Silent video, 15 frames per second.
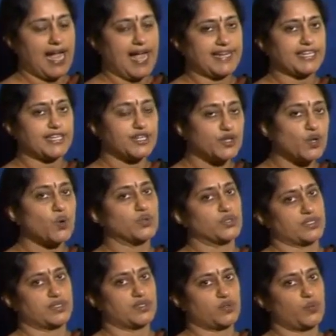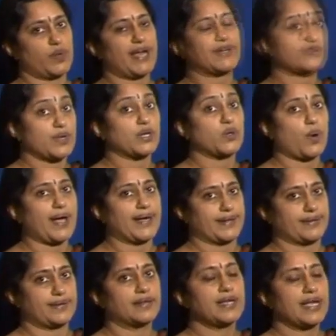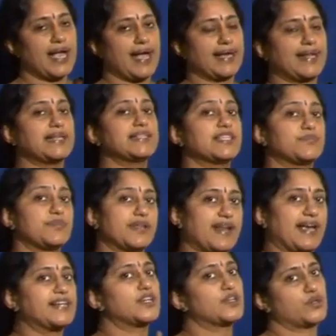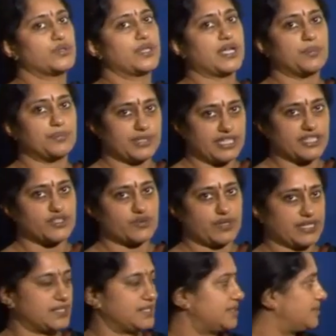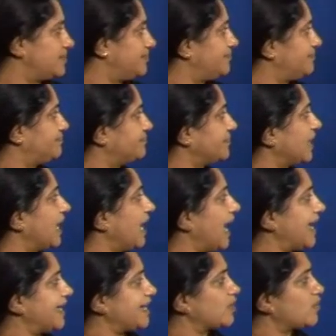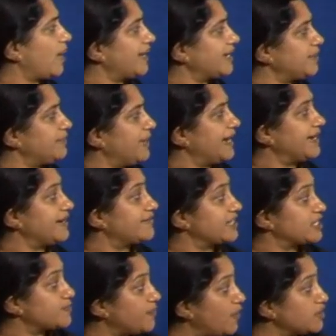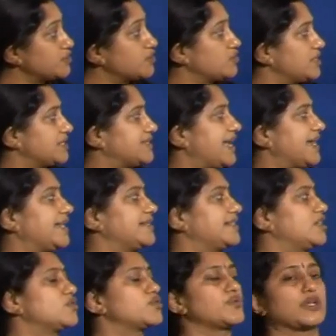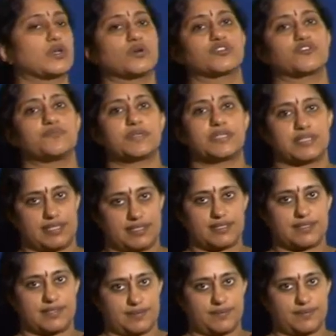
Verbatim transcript: and it knows where to inquire and hence it may write to the company straight. An inquiry made in response to the seller in the usual course of business.